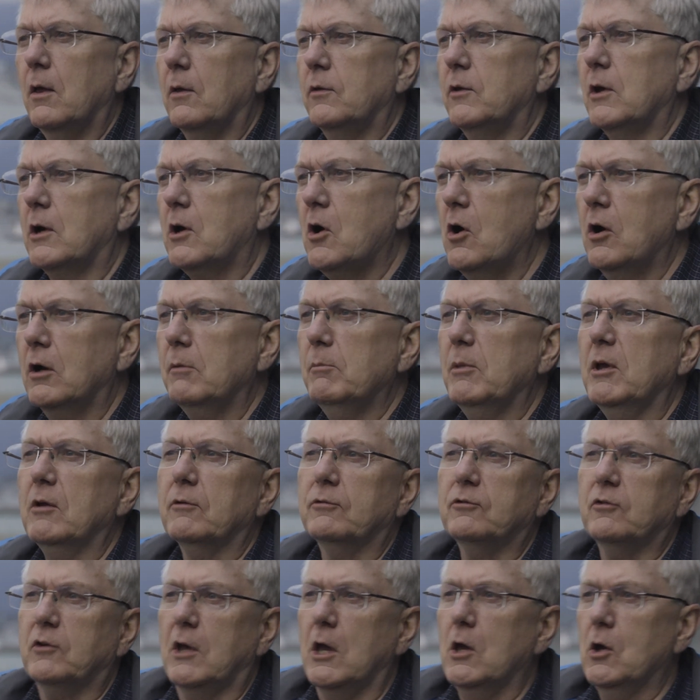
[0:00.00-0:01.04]
The economy
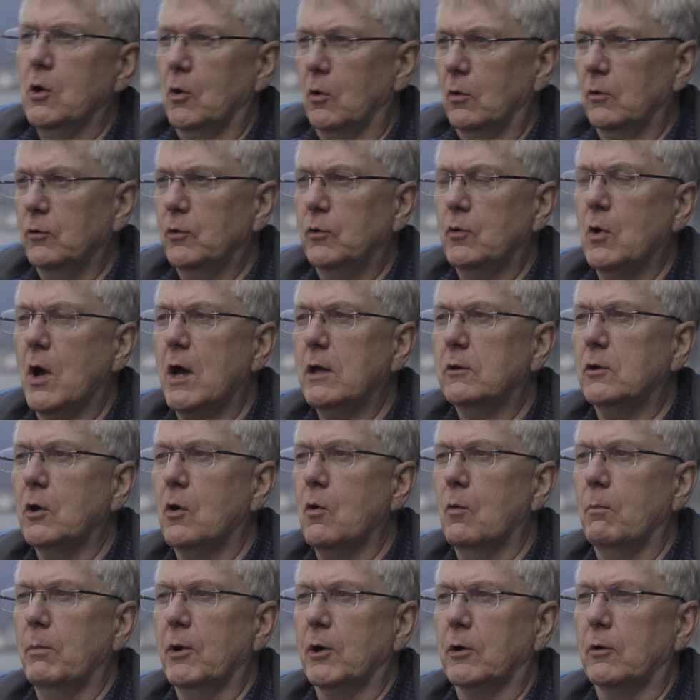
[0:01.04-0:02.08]
of scale, you had to
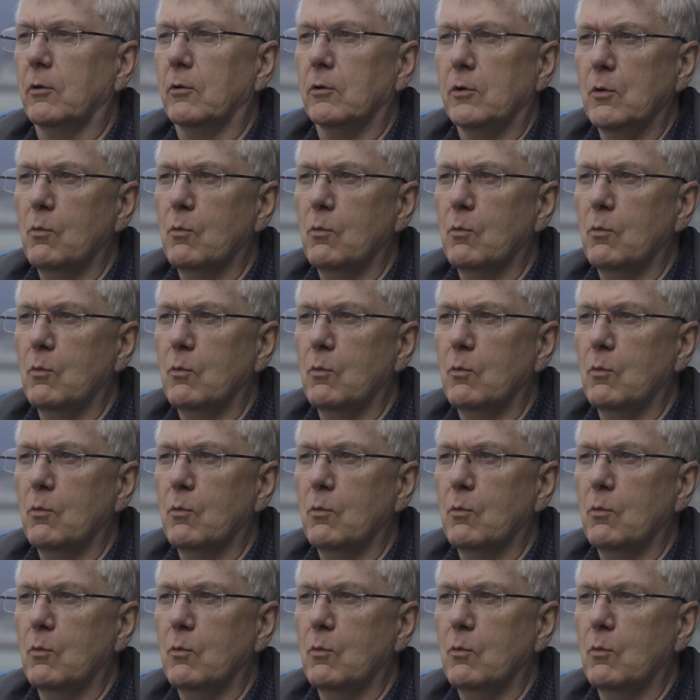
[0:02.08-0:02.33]
go bigger.